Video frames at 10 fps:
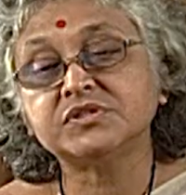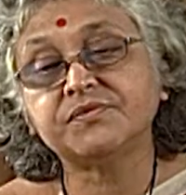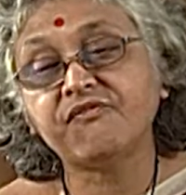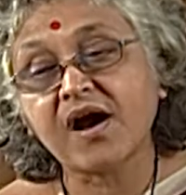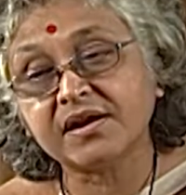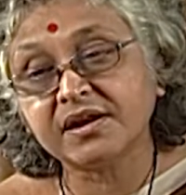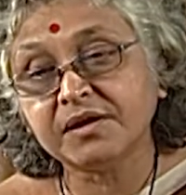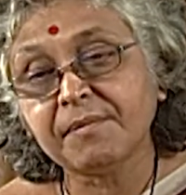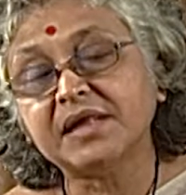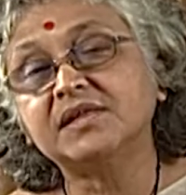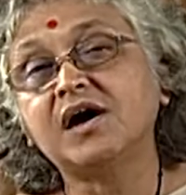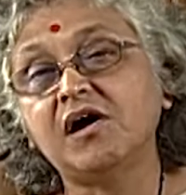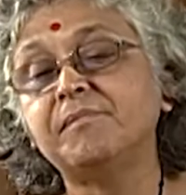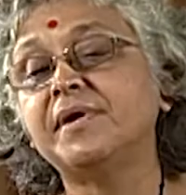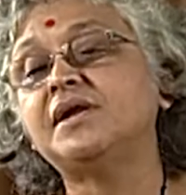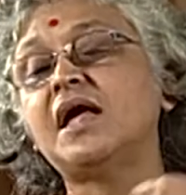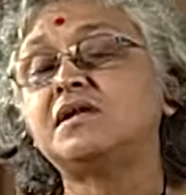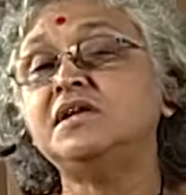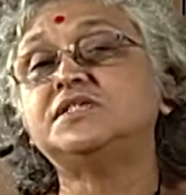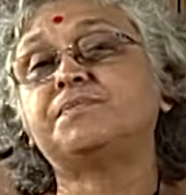funded by the government, at
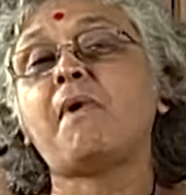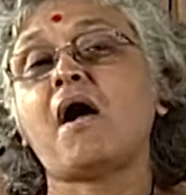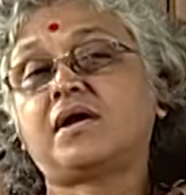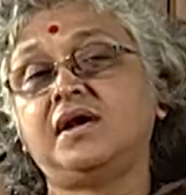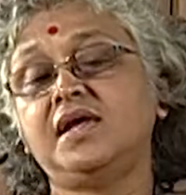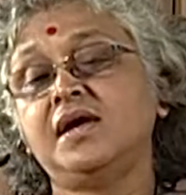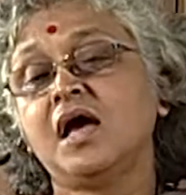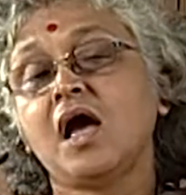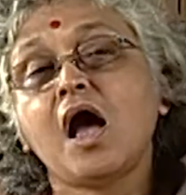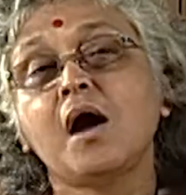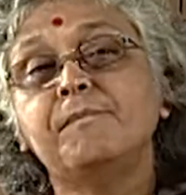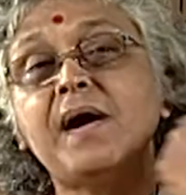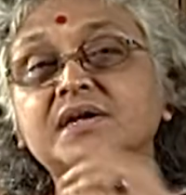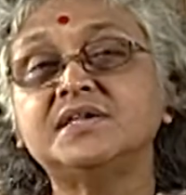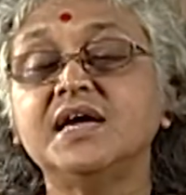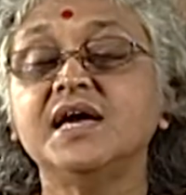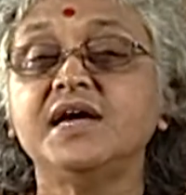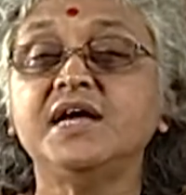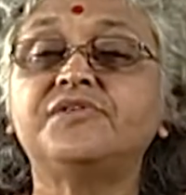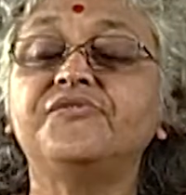least partly, but
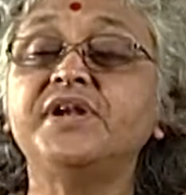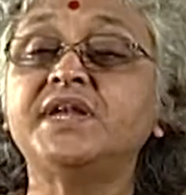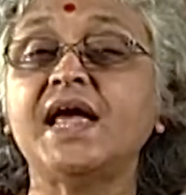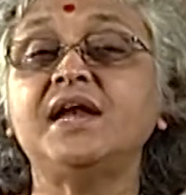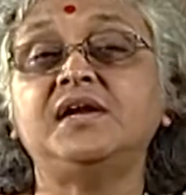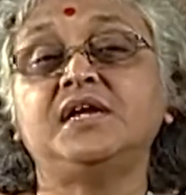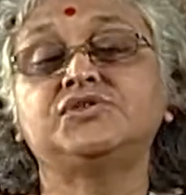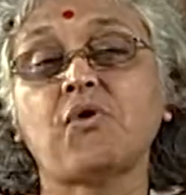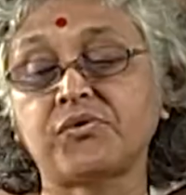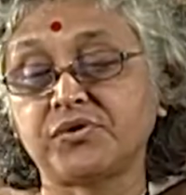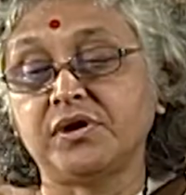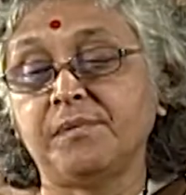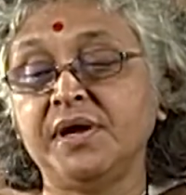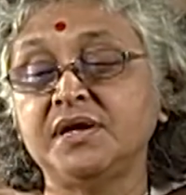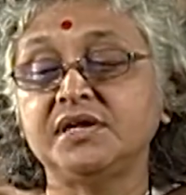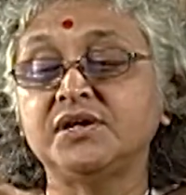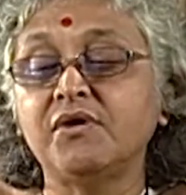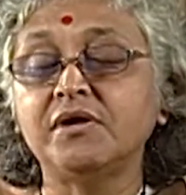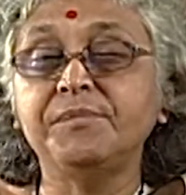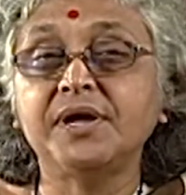it retained its autonomy. It did
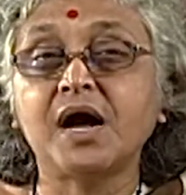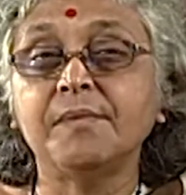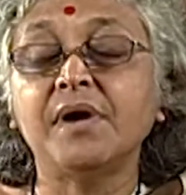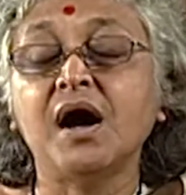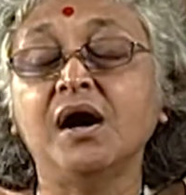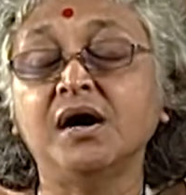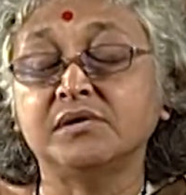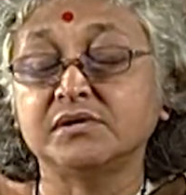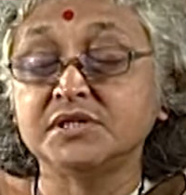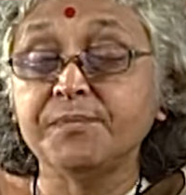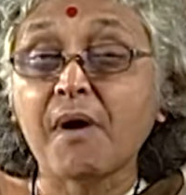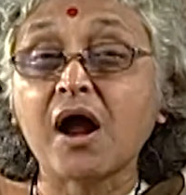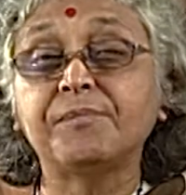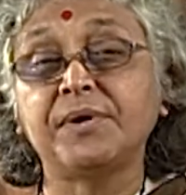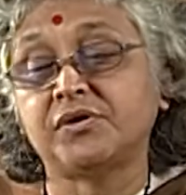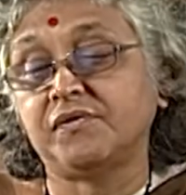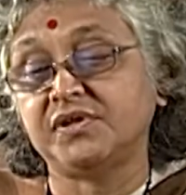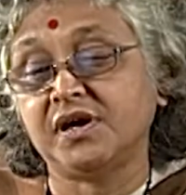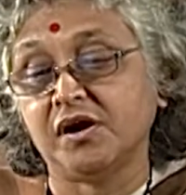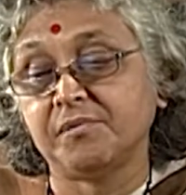not become a department of the
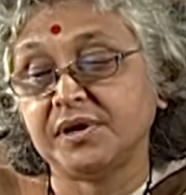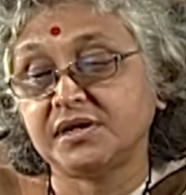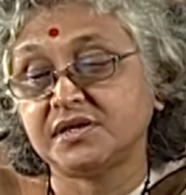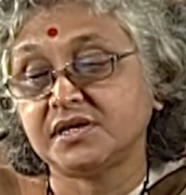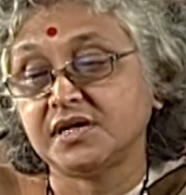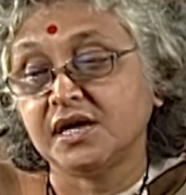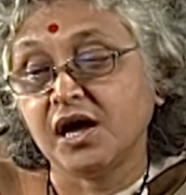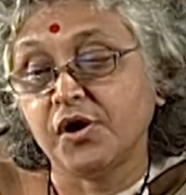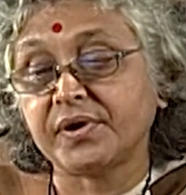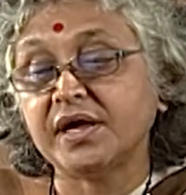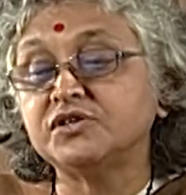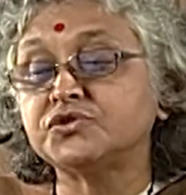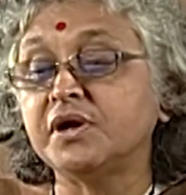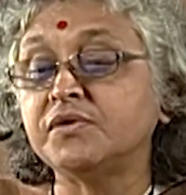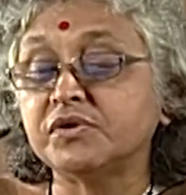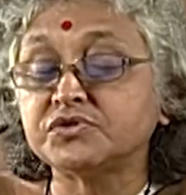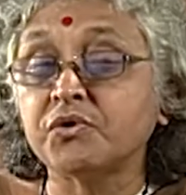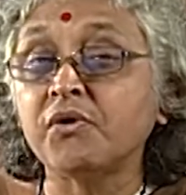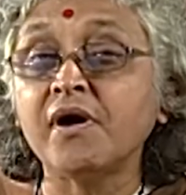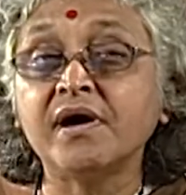government. Okay, so it was no
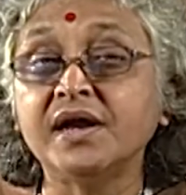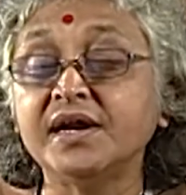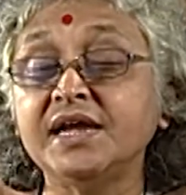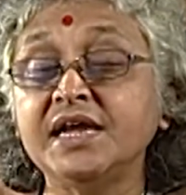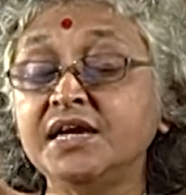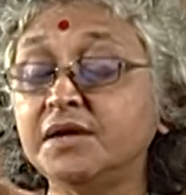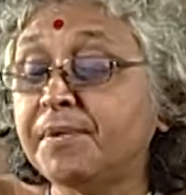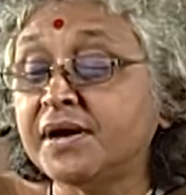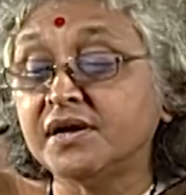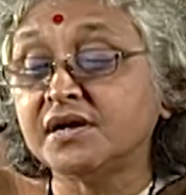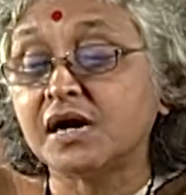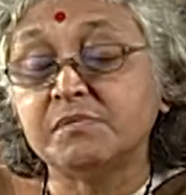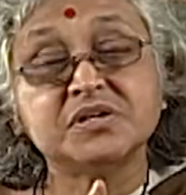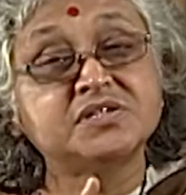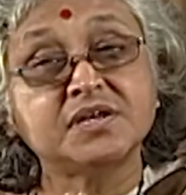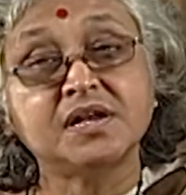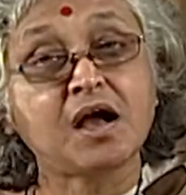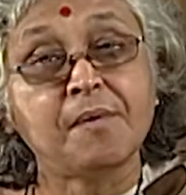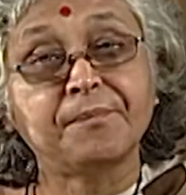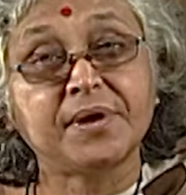longer an independent commercial
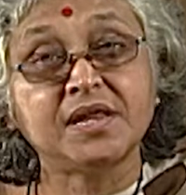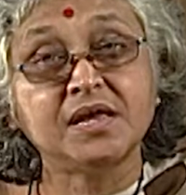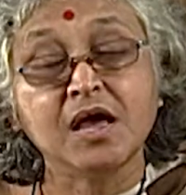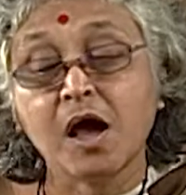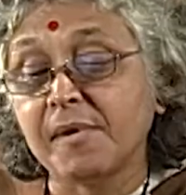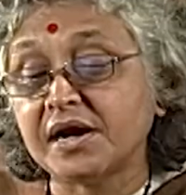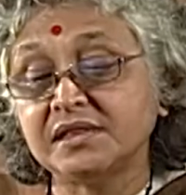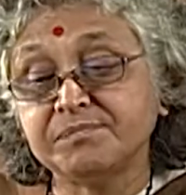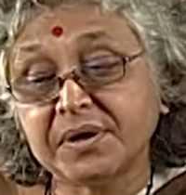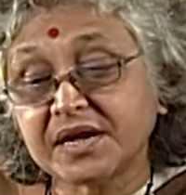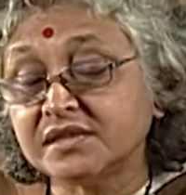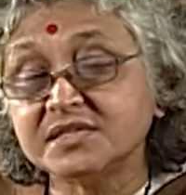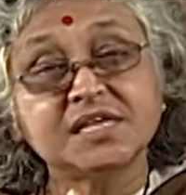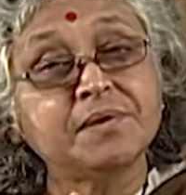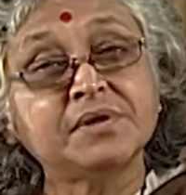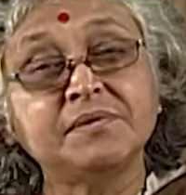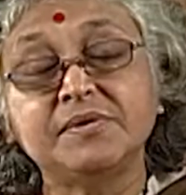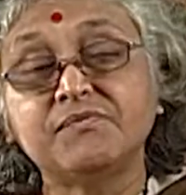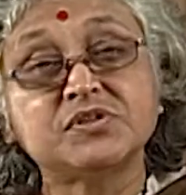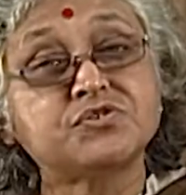company, but at the same time it
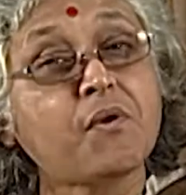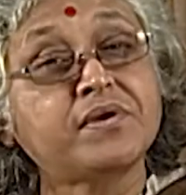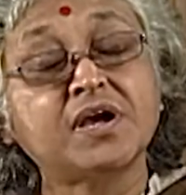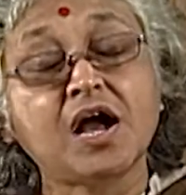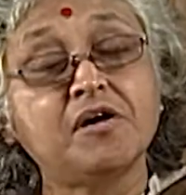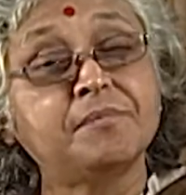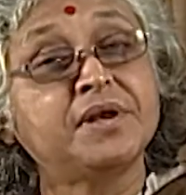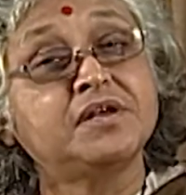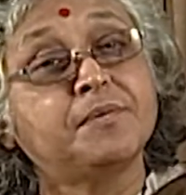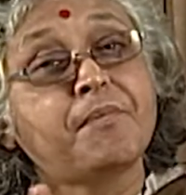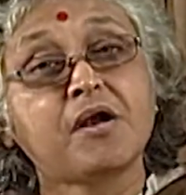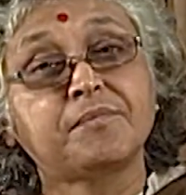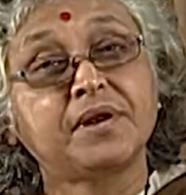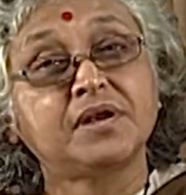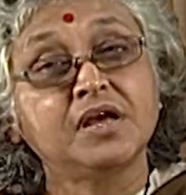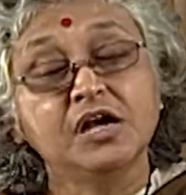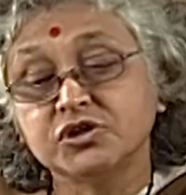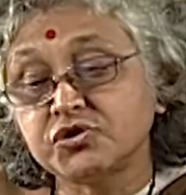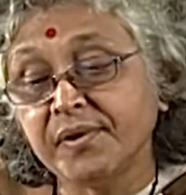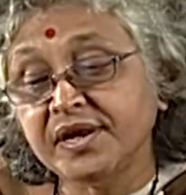was not a government department.
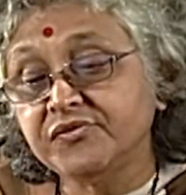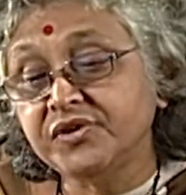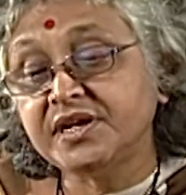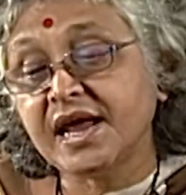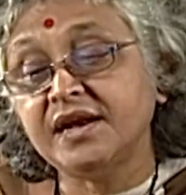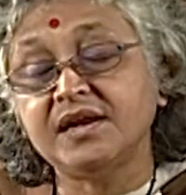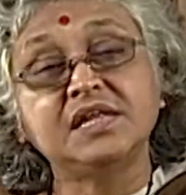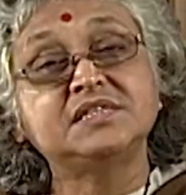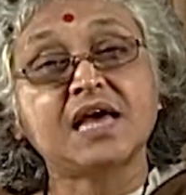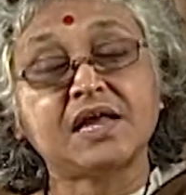So it retained its